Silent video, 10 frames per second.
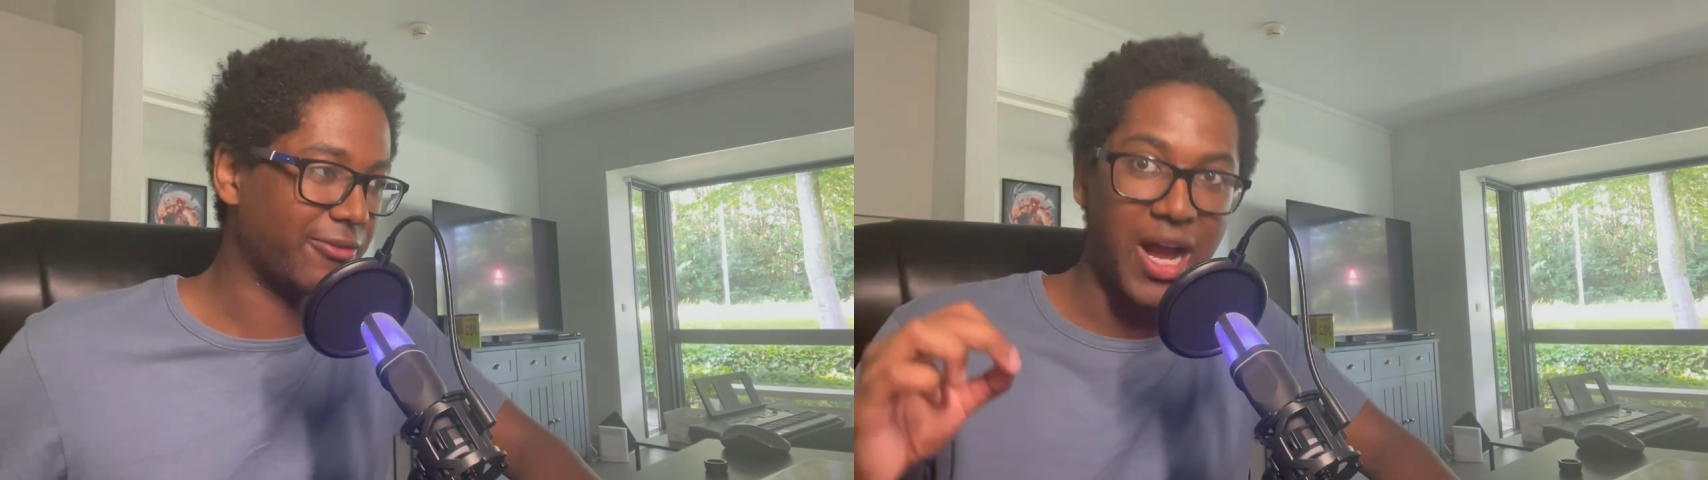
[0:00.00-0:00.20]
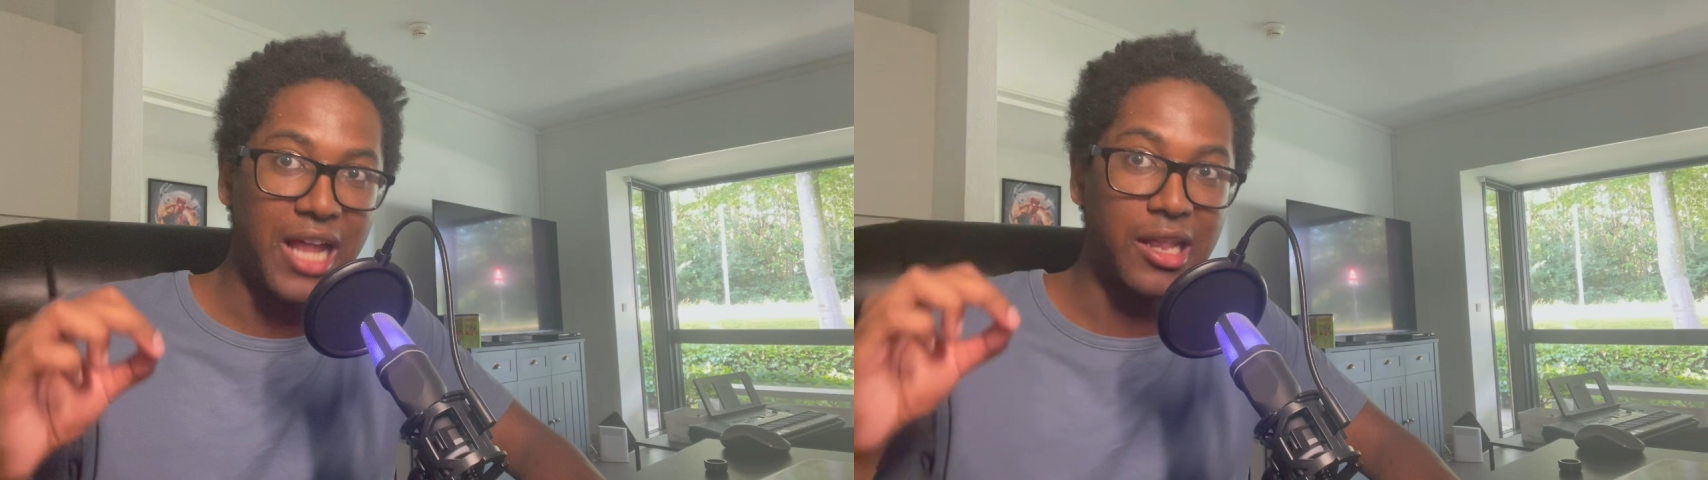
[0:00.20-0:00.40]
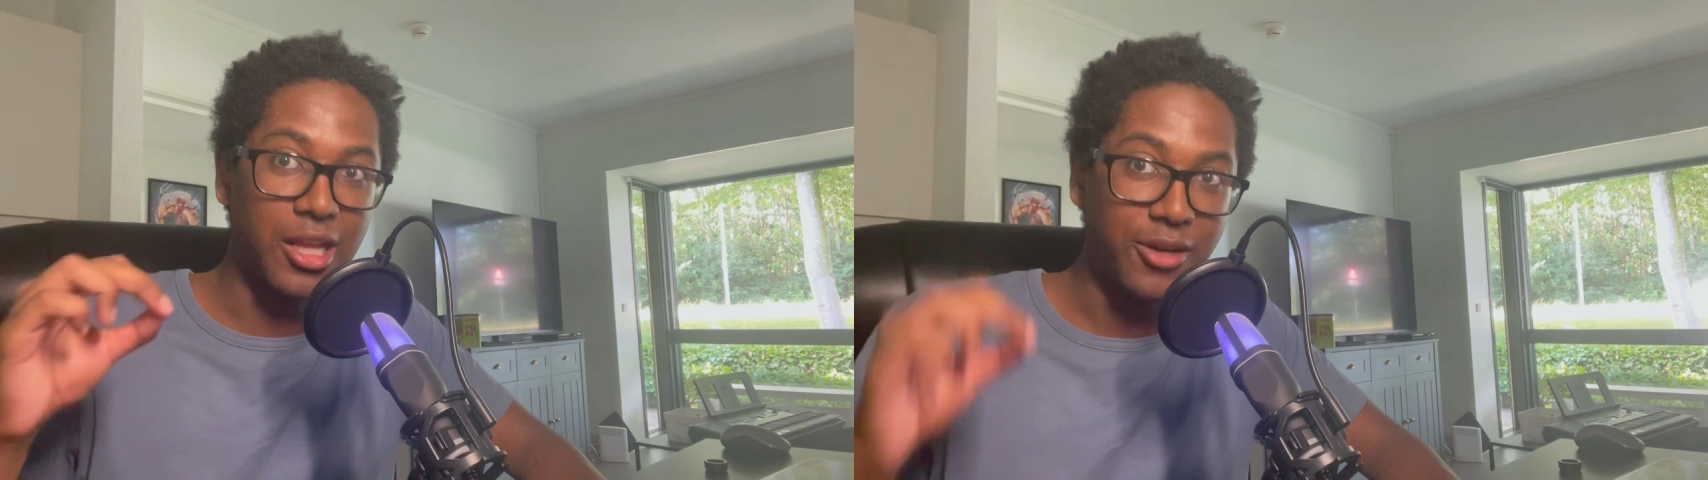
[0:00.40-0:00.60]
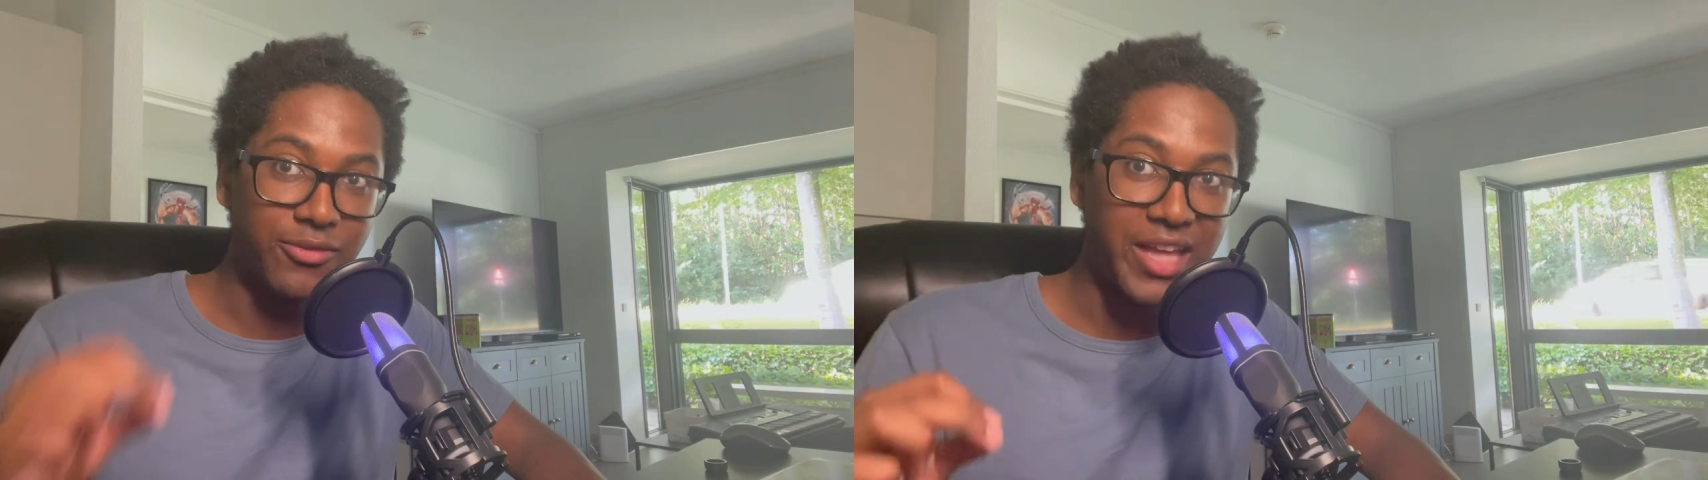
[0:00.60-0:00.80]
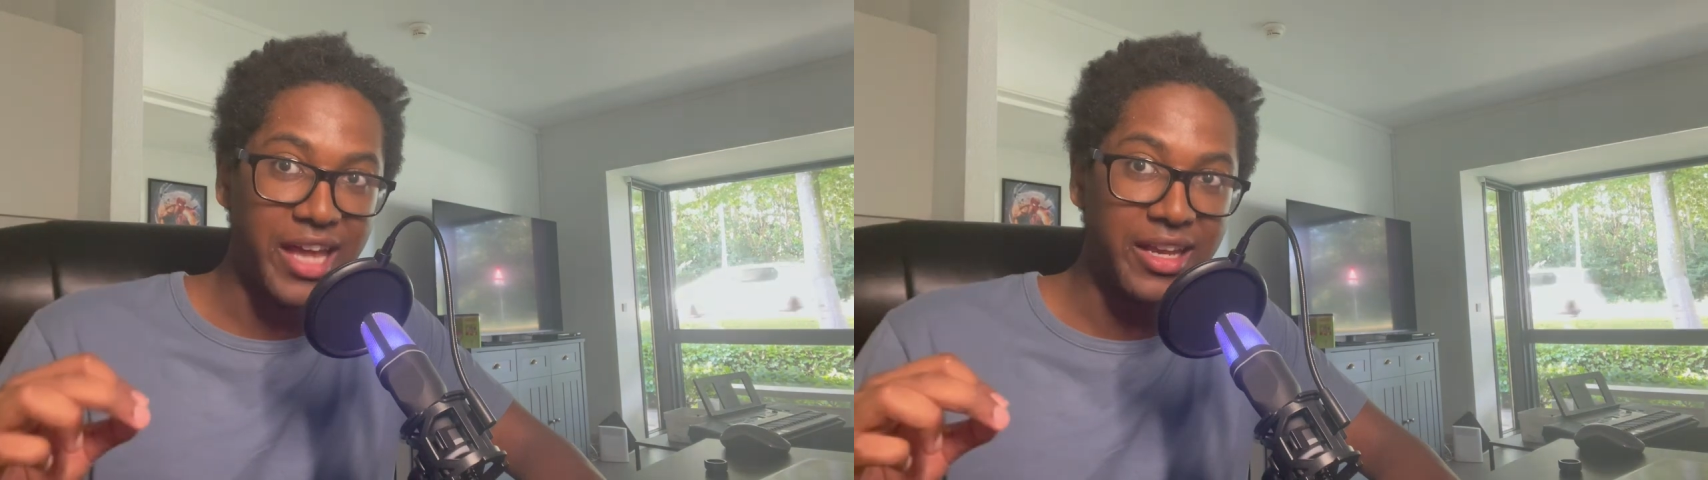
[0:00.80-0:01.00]
I love
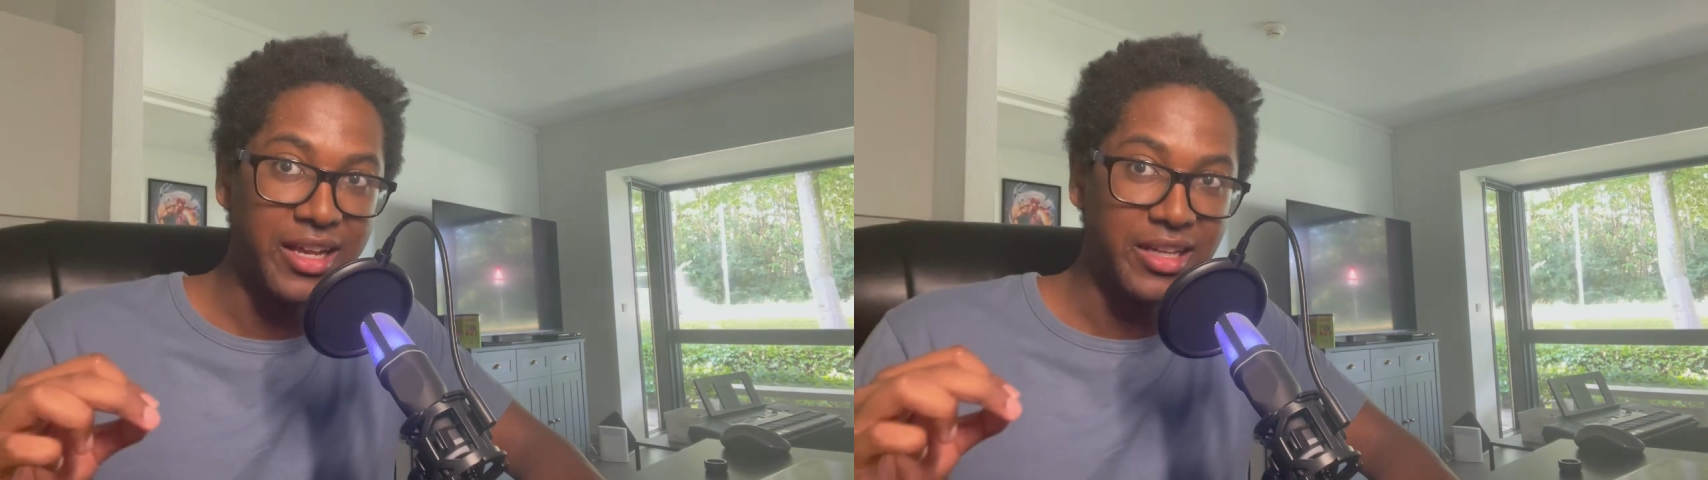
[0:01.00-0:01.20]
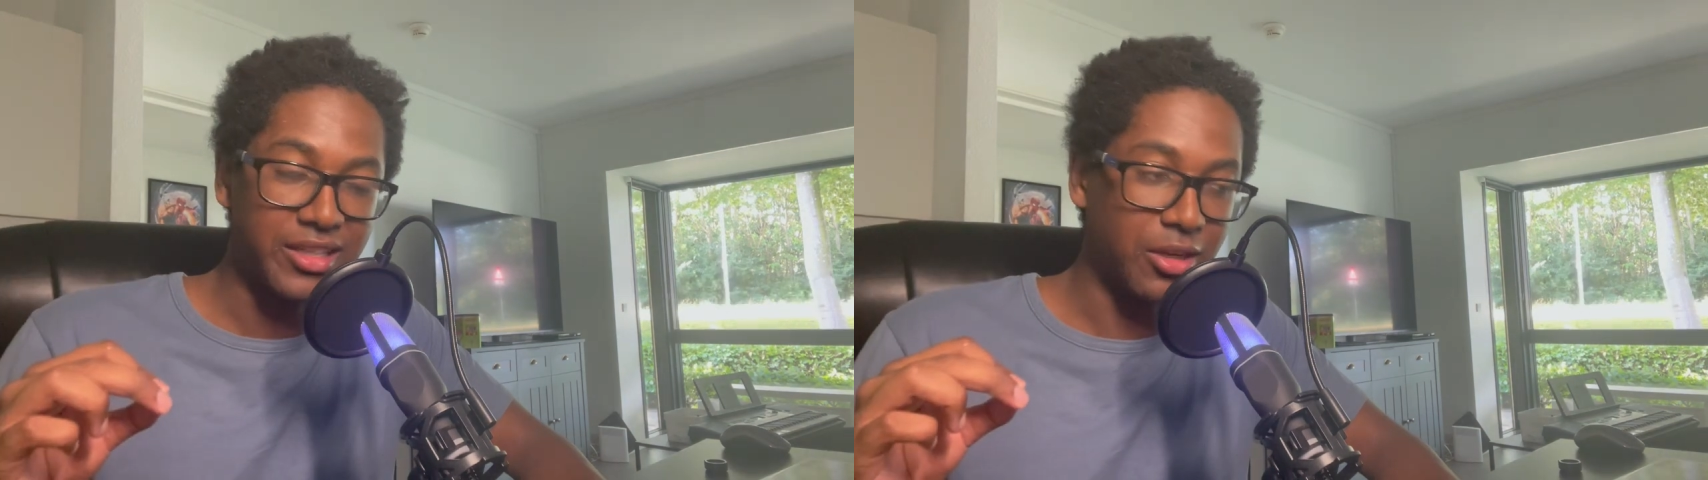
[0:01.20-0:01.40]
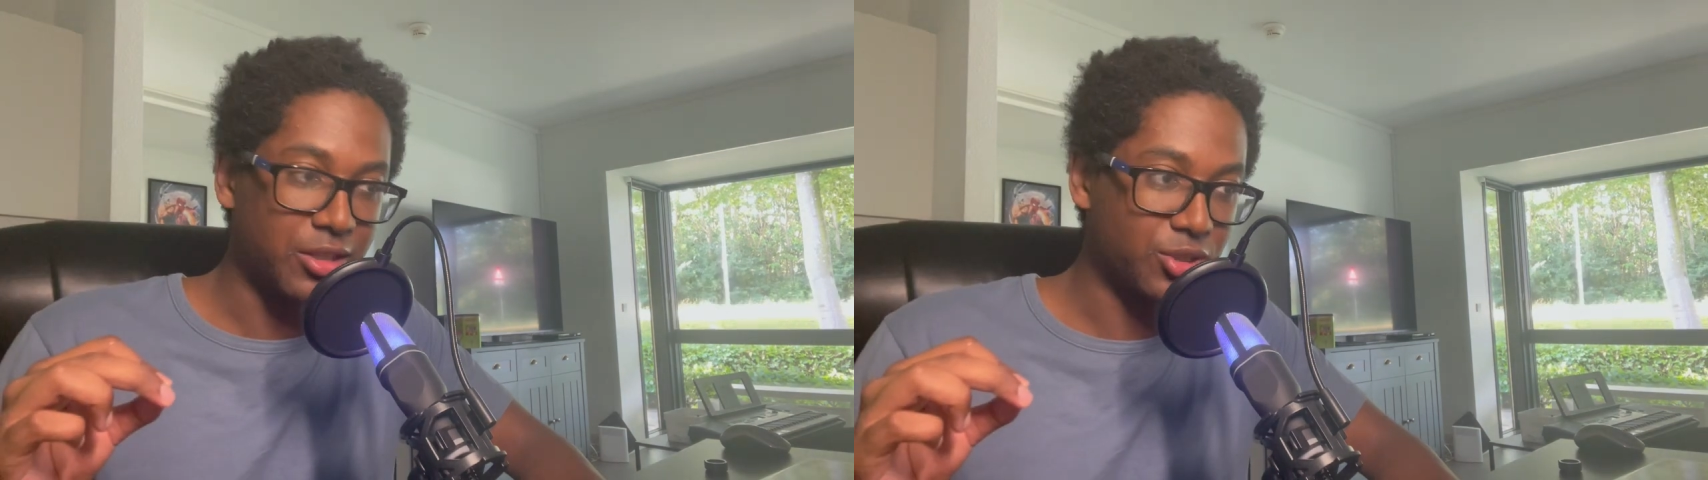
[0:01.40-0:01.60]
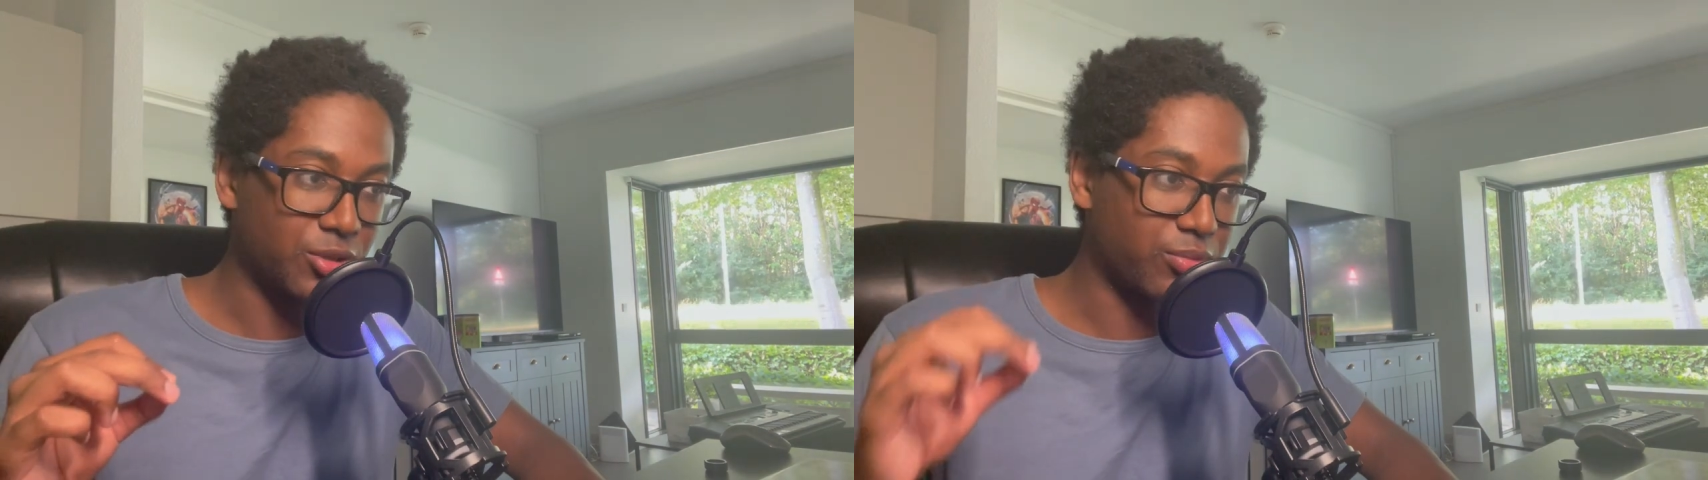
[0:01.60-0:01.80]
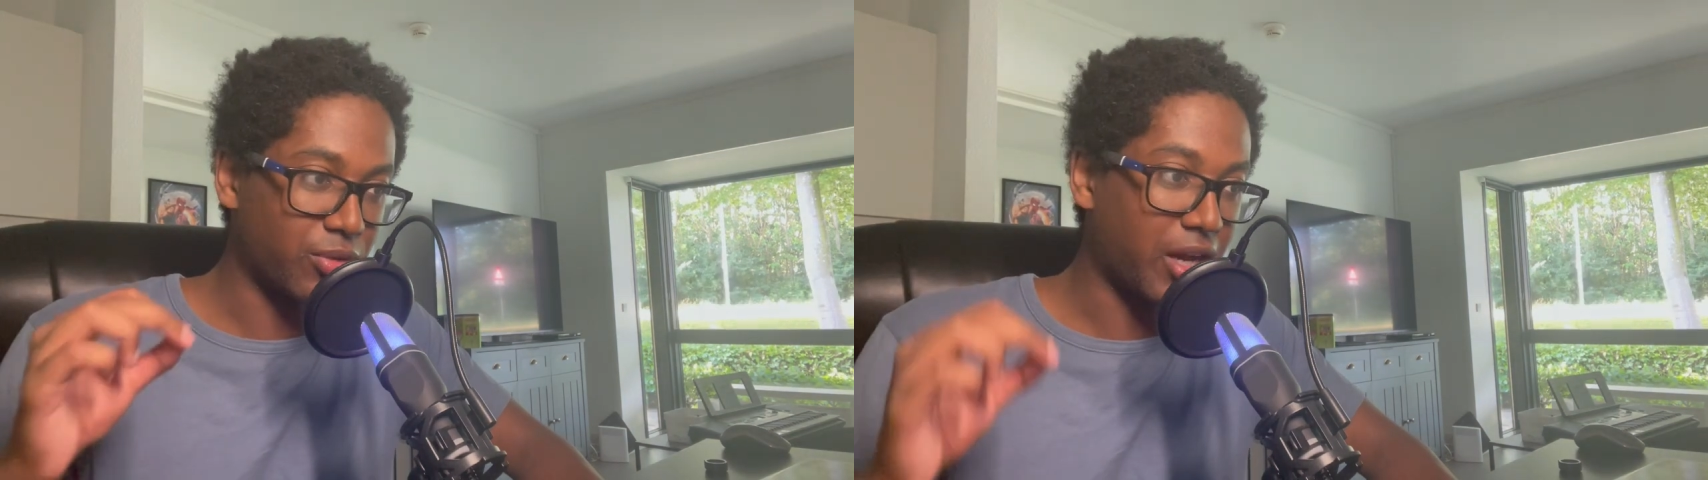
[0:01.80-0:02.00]
that they also
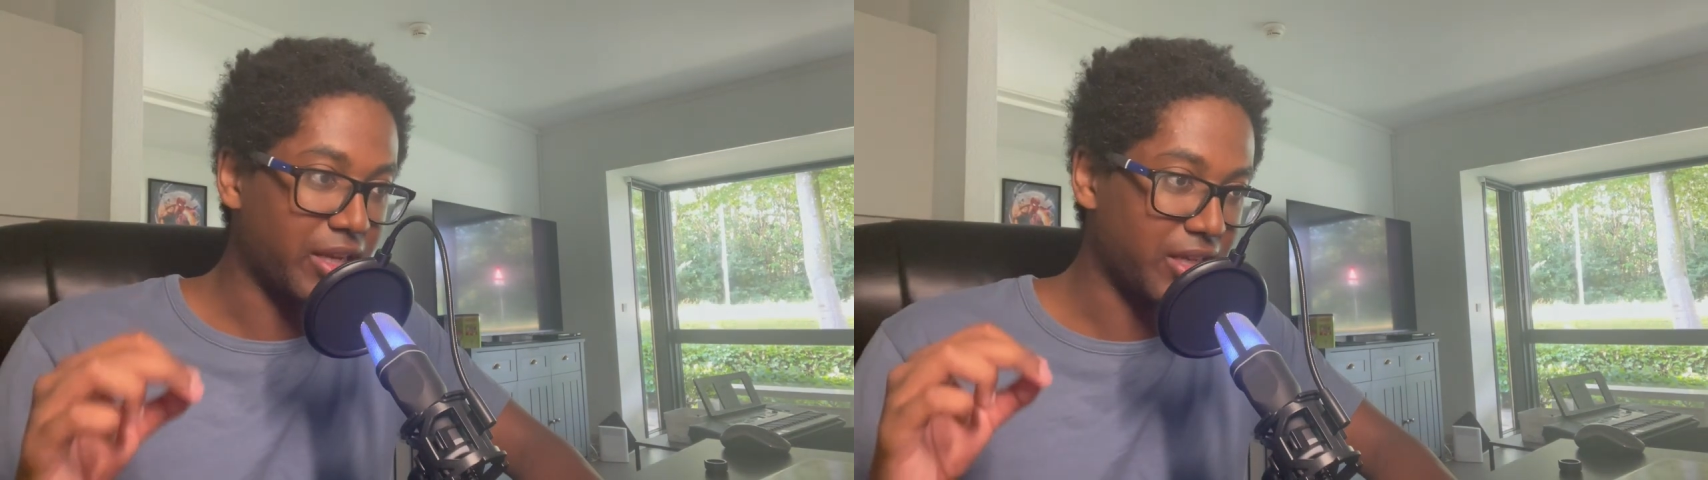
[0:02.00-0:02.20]
brought